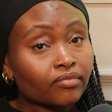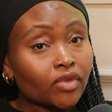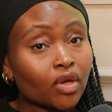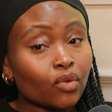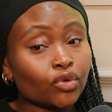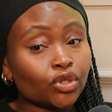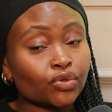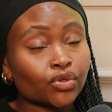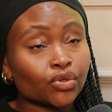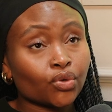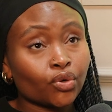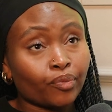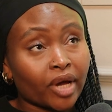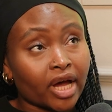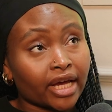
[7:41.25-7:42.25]
which was taught
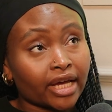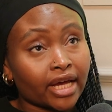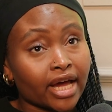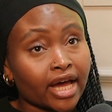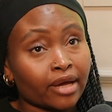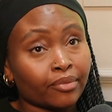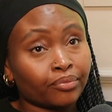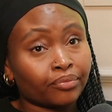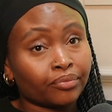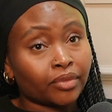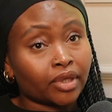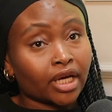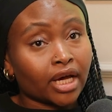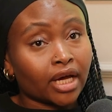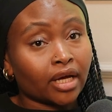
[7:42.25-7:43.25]
by
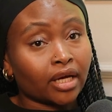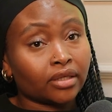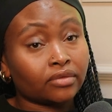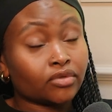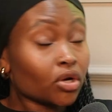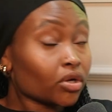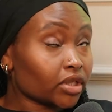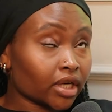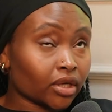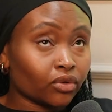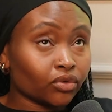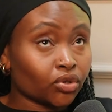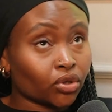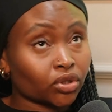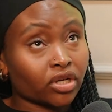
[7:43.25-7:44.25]
a doctor called
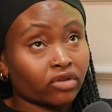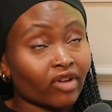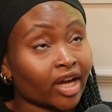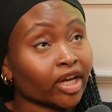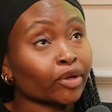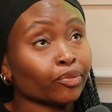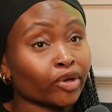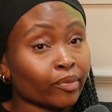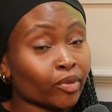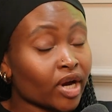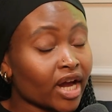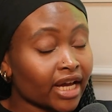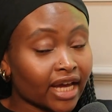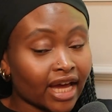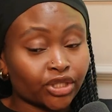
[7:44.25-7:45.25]
Dr. Ranka
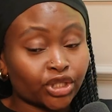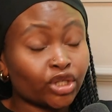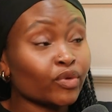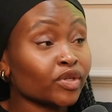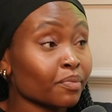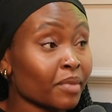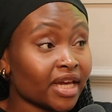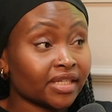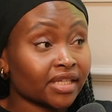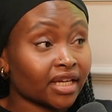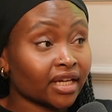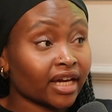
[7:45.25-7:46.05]
Primorak, and she was amazing.